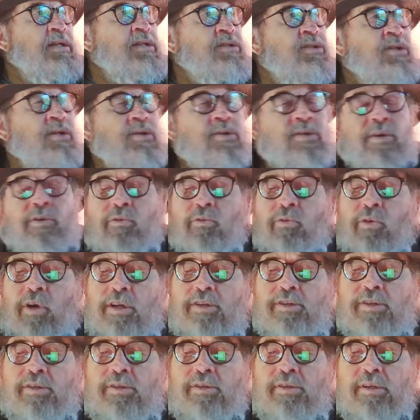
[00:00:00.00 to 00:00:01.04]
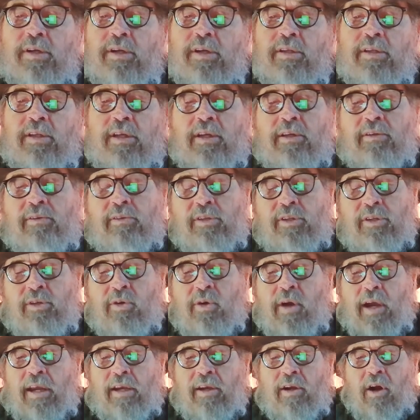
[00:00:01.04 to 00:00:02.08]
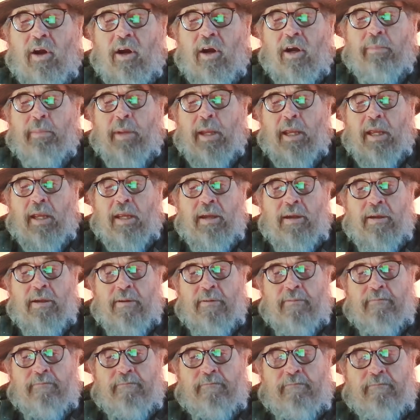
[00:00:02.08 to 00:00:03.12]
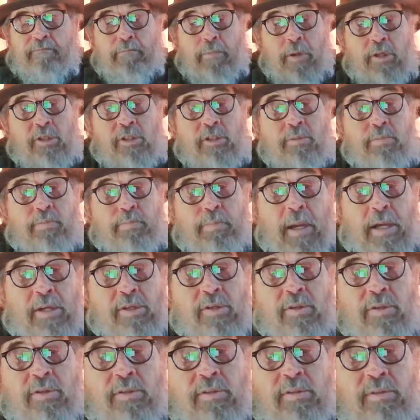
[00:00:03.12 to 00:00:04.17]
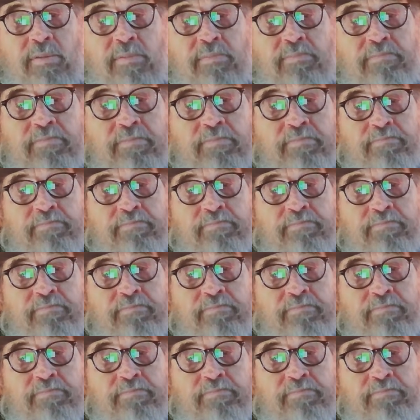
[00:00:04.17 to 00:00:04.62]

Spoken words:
So the Ukraine army, those special